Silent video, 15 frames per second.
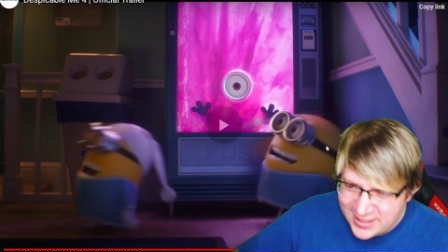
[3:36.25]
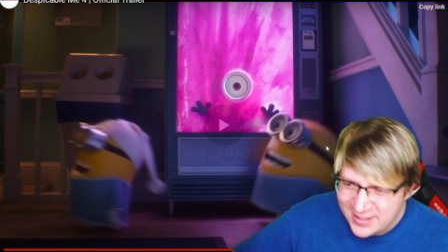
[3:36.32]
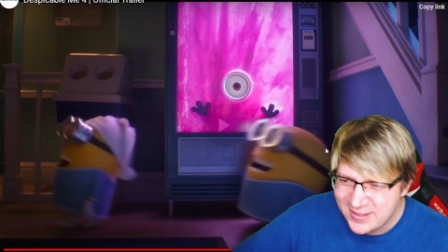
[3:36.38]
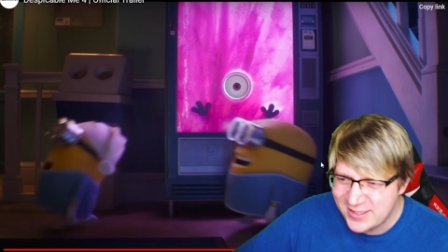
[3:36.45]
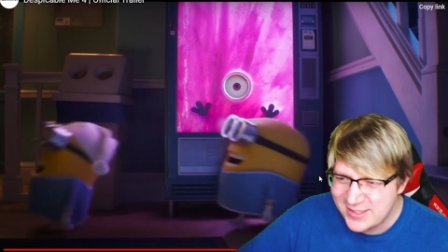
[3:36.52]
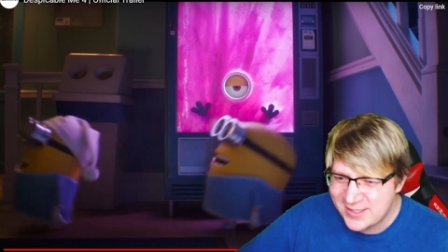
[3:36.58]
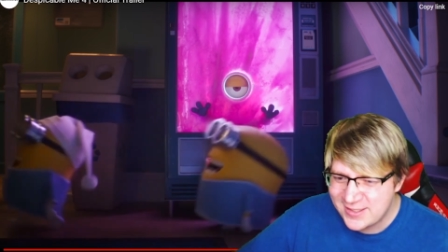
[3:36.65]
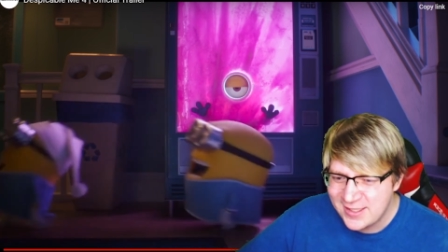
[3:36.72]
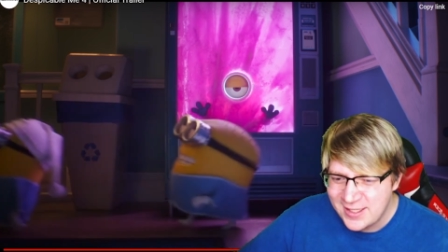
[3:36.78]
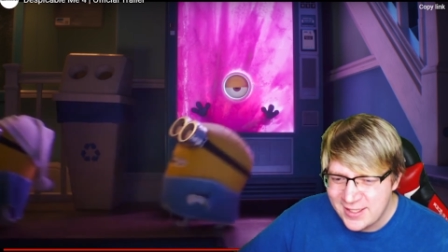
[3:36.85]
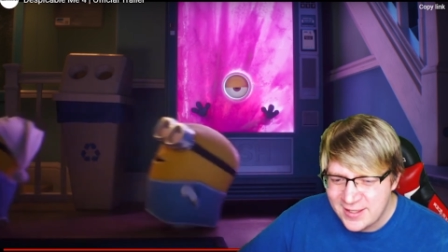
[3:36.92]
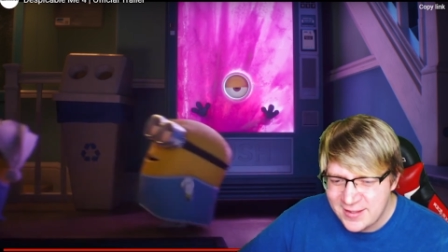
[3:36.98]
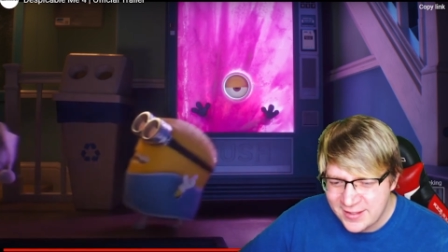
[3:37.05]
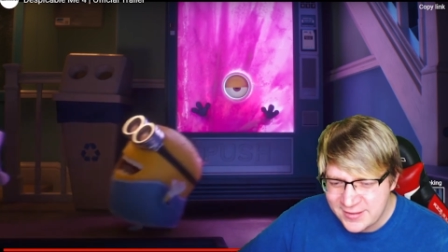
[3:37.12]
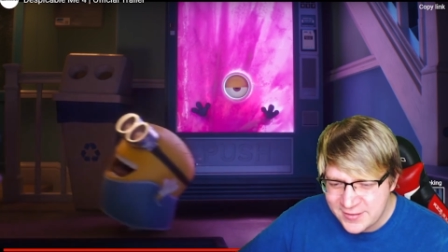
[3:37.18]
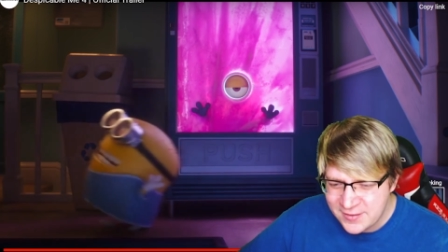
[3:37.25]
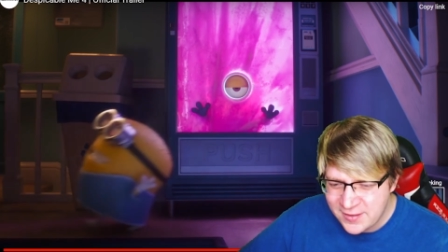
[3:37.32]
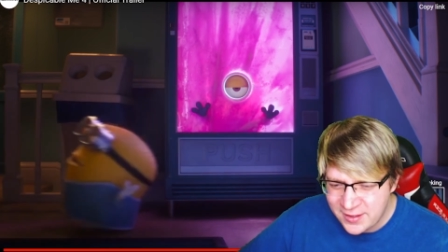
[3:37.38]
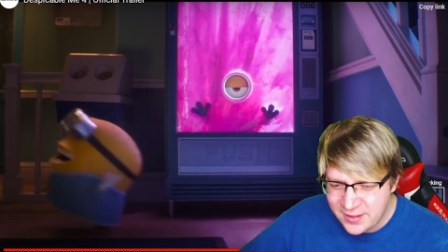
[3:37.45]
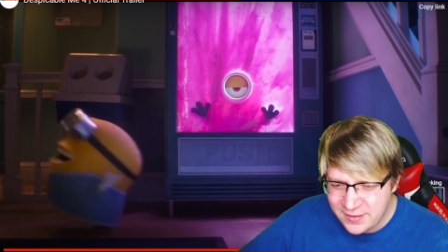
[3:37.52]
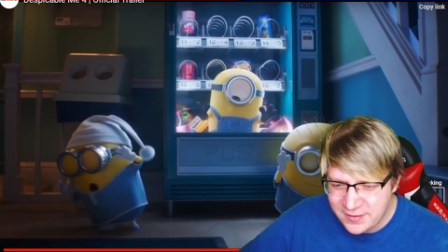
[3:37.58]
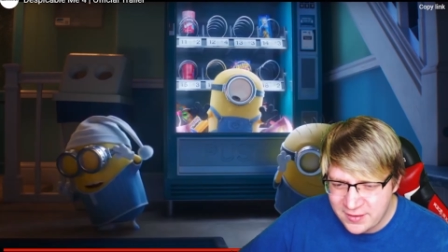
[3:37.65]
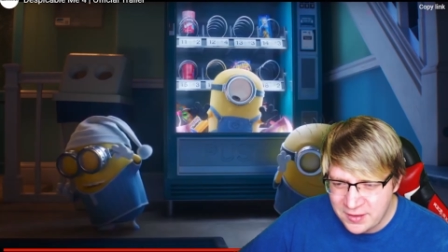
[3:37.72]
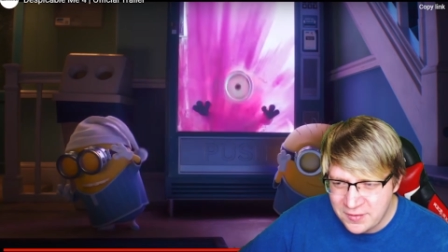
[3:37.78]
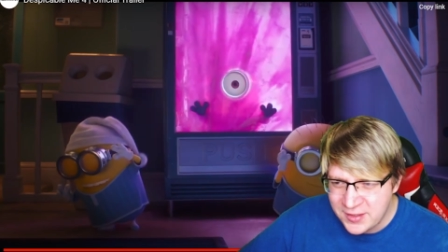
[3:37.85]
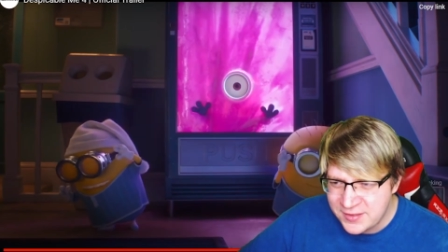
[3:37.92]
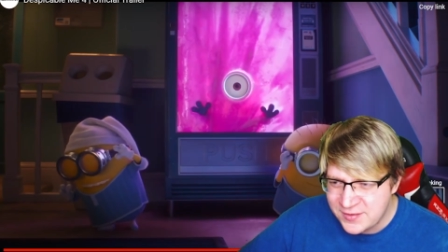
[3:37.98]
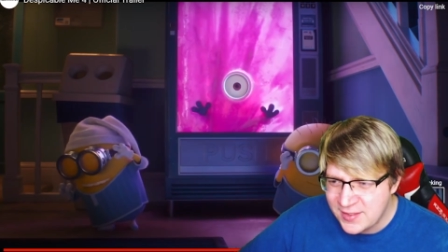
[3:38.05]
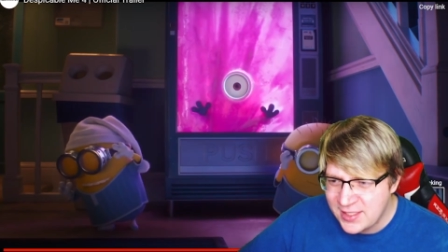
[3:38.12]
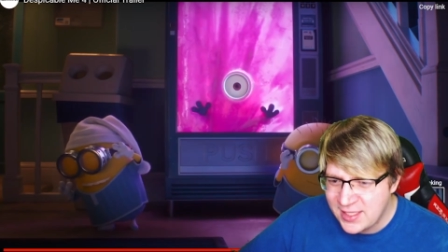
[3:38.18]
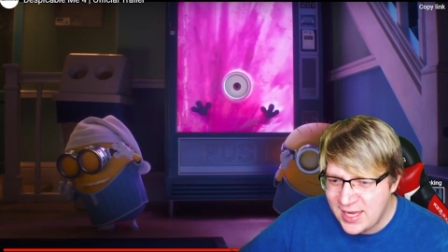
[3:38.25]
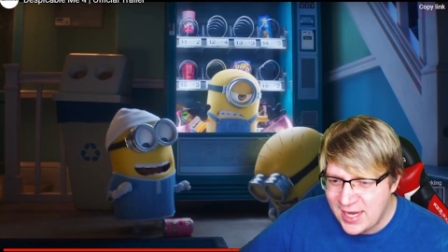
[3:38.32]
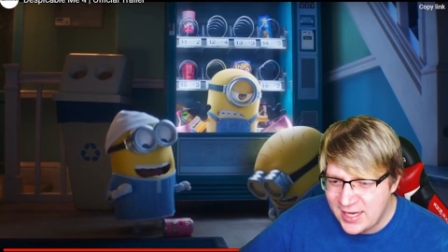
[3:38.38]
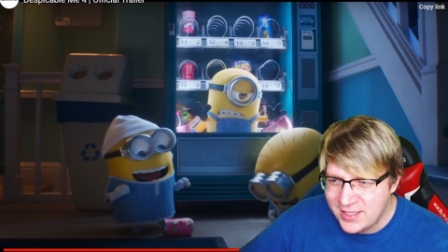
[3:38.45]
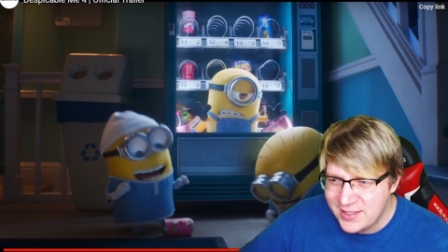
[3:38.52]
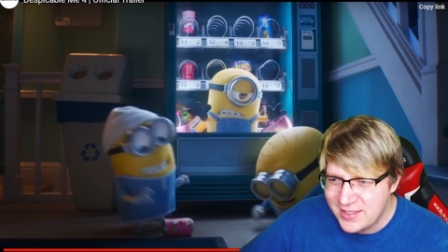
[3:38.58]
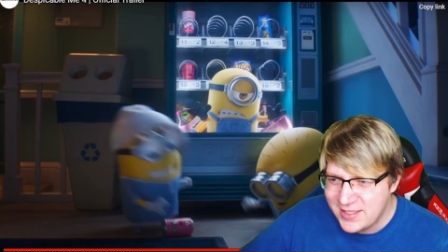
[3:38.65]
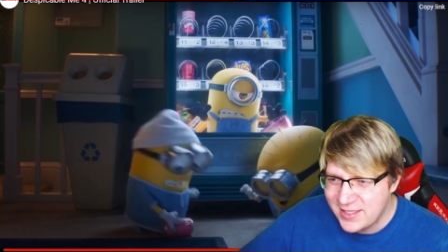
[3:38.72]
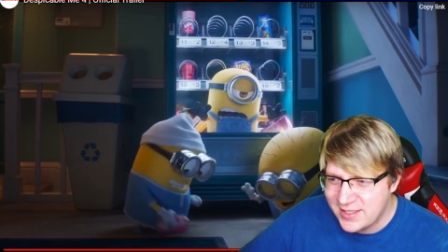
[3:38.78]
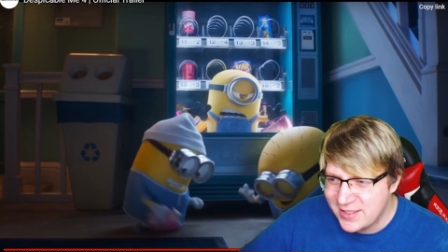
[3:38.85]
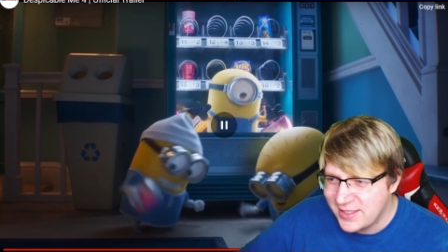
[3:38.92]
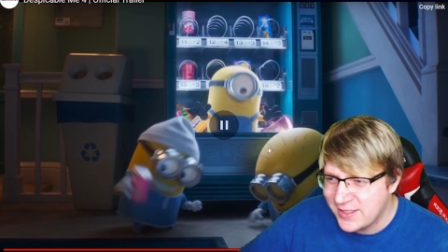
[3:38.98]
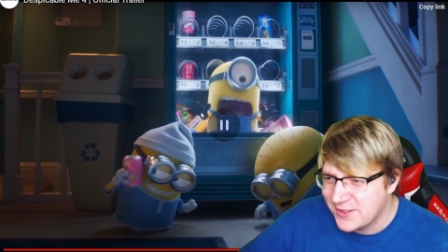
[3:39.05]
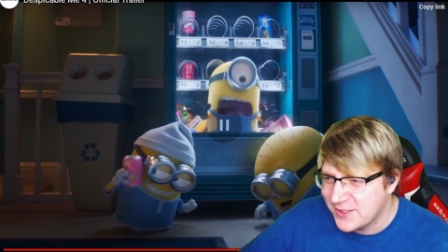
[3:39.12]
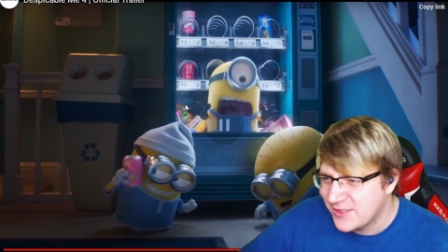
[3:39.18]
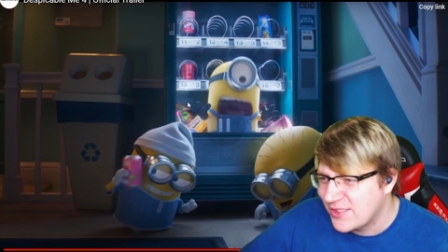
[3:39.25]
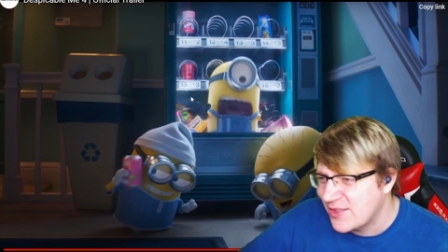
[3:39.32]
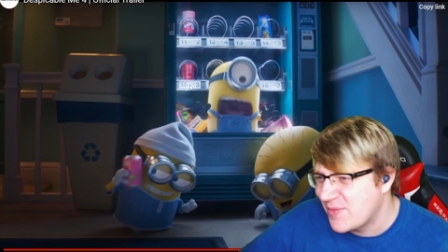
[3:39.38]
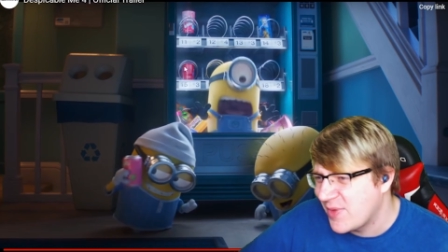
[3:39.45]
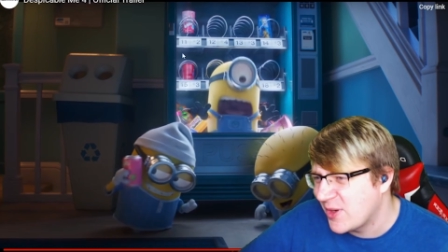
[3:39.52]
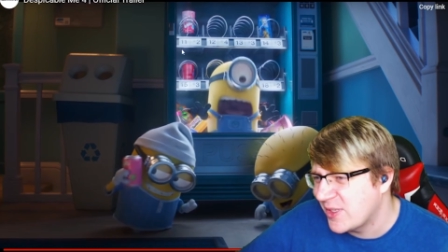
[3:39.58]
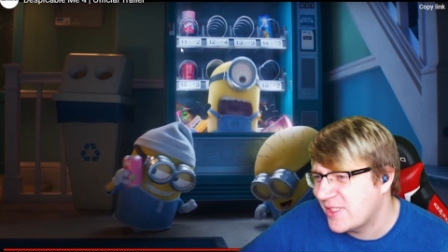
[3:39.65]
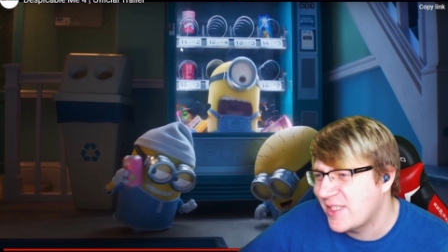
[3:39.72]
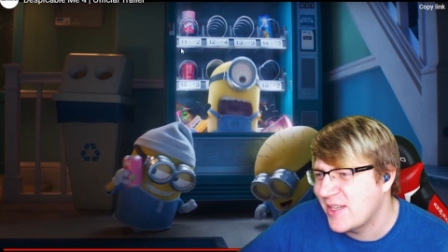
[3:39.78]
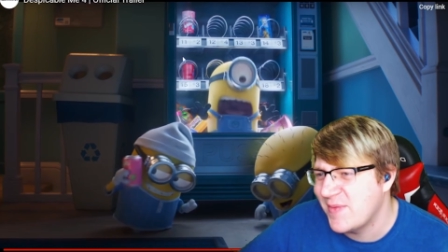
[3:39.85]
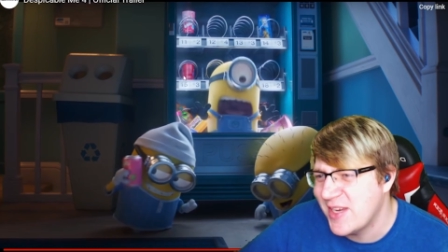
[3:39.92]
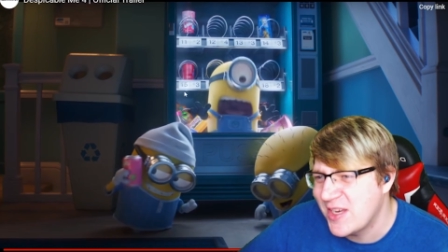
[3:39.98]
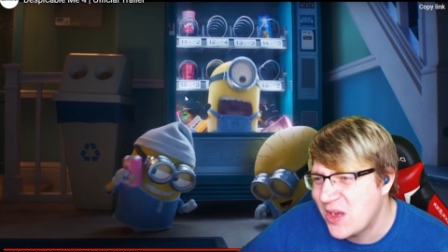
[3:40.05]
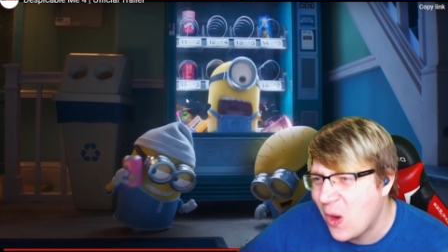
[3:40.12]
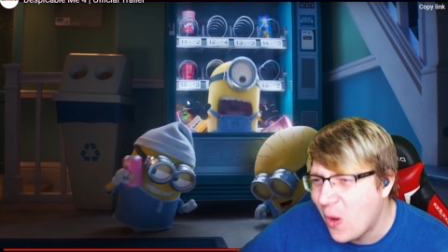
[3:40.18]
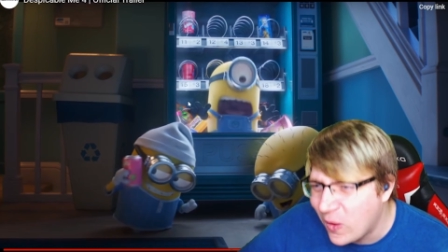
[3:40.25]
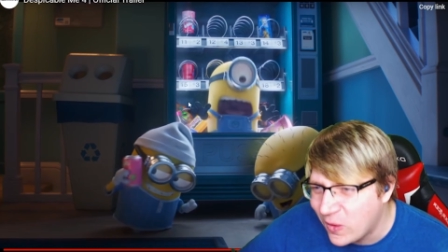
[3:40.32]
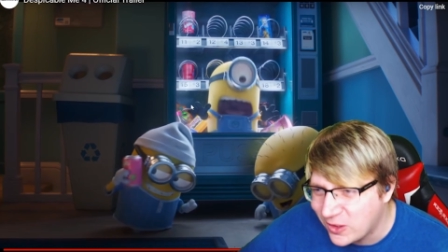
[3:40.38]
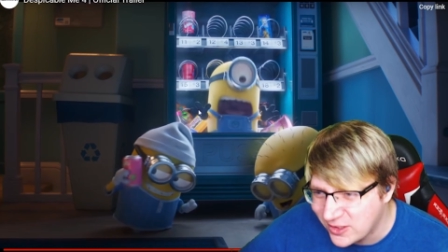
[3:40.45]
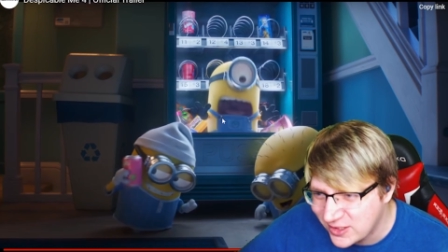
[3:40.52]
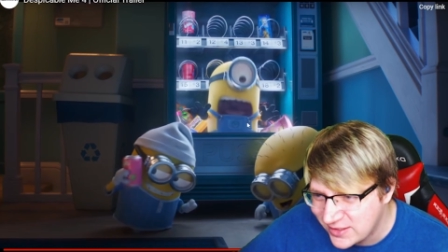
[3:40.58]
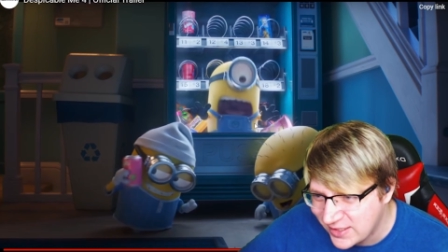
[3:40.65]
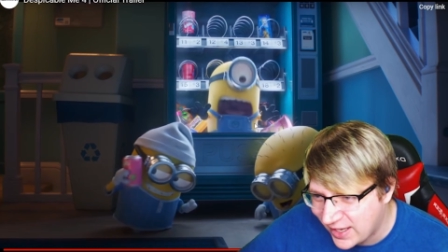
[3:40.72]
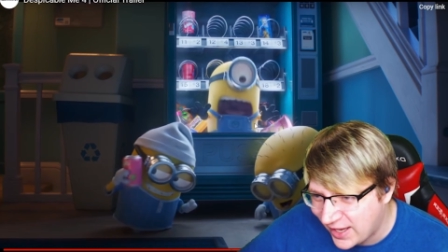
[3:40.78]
unless unless the unless the candy in here is supposed to be cold.